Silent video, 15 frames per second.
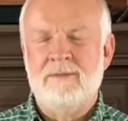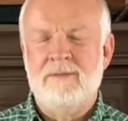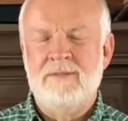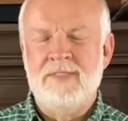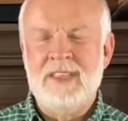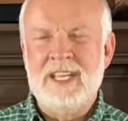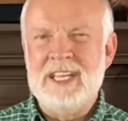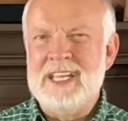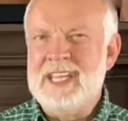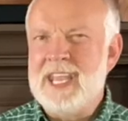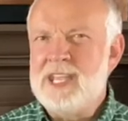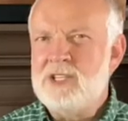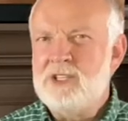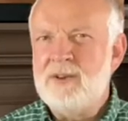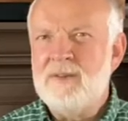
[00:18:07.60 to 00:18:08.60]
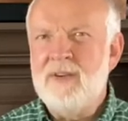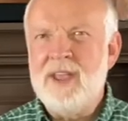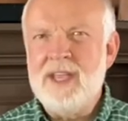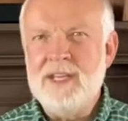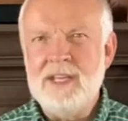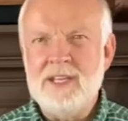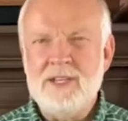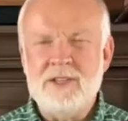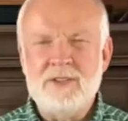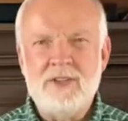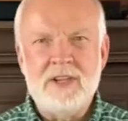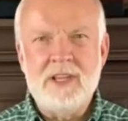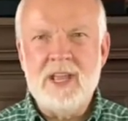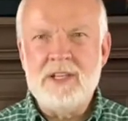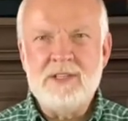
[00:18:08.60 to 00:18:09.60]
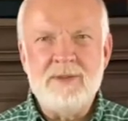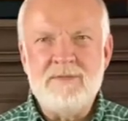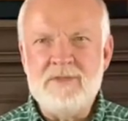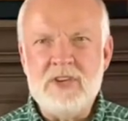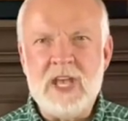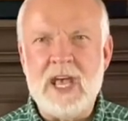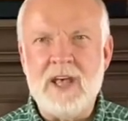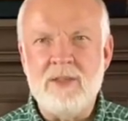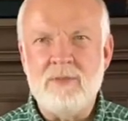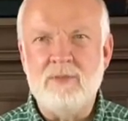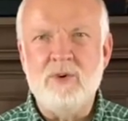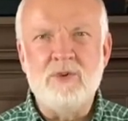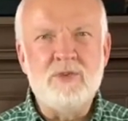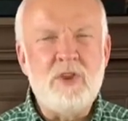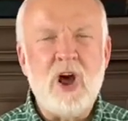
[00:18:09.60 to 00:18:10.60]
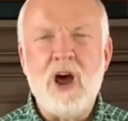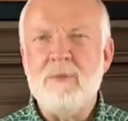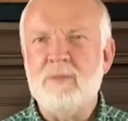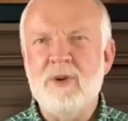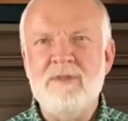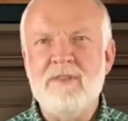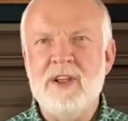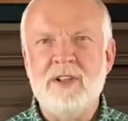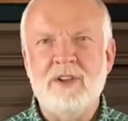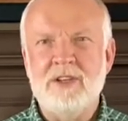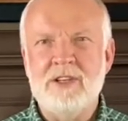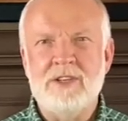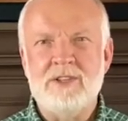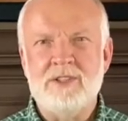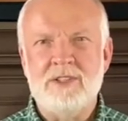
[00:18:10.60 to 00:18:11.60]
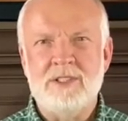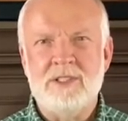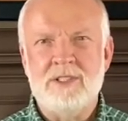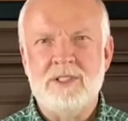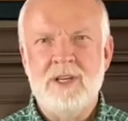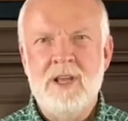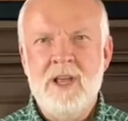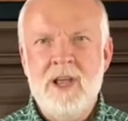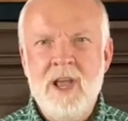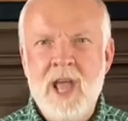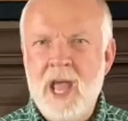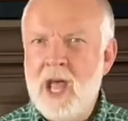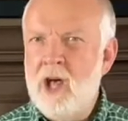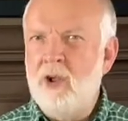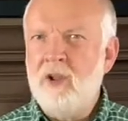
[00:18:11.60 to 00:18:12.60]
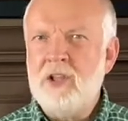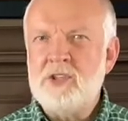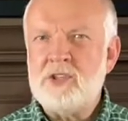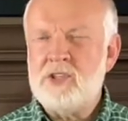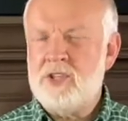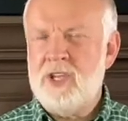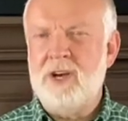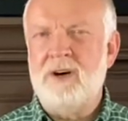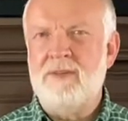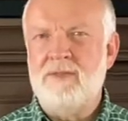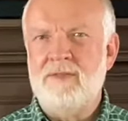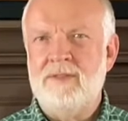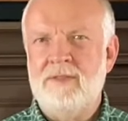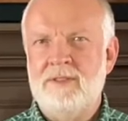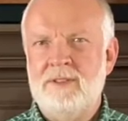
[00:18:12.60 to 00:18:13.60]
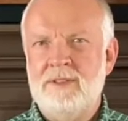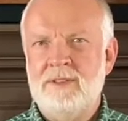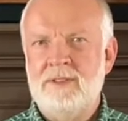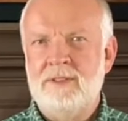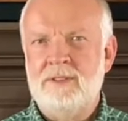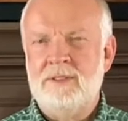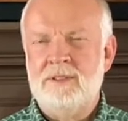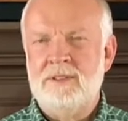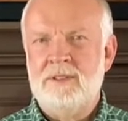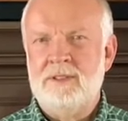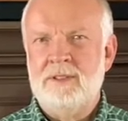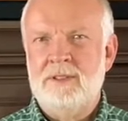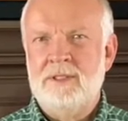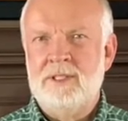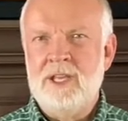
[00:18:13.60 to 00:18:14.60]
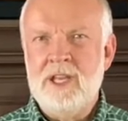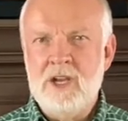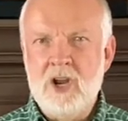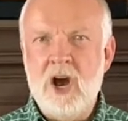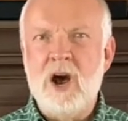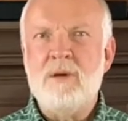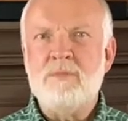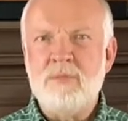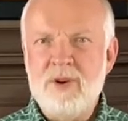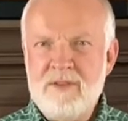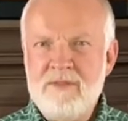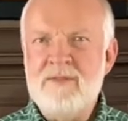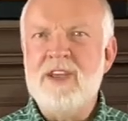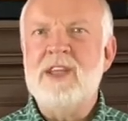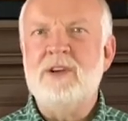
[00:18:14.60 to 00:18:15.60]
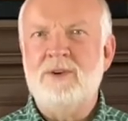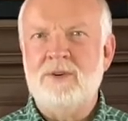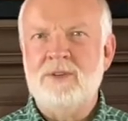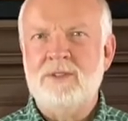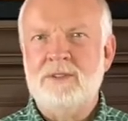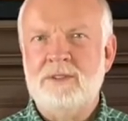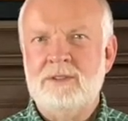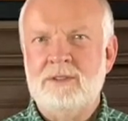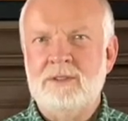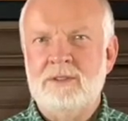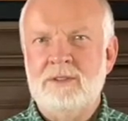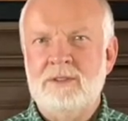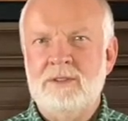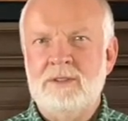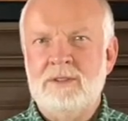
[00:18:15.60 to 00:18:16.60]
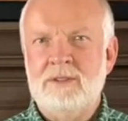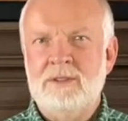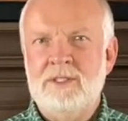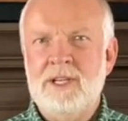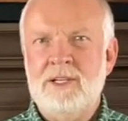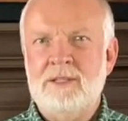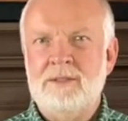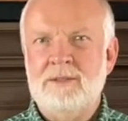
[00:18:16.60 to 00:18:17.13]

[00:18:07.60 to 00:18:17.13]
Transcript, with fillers: And the gates of Hades, the gates of death, will not prevail against it. Hell itself cannot prevail. Now,